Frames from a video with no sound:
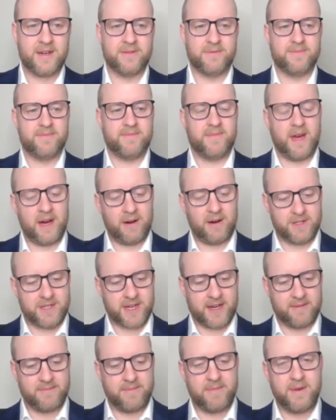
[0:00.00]
So,
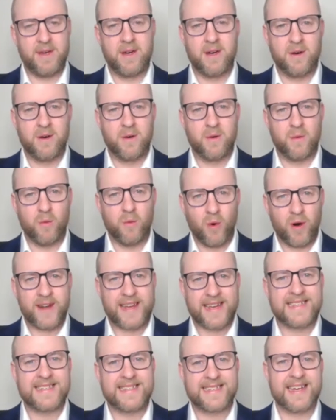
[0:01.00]
LJ,
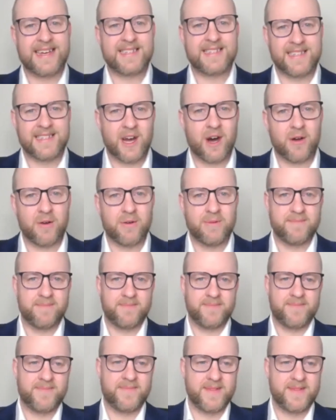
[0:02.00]
what is SEO?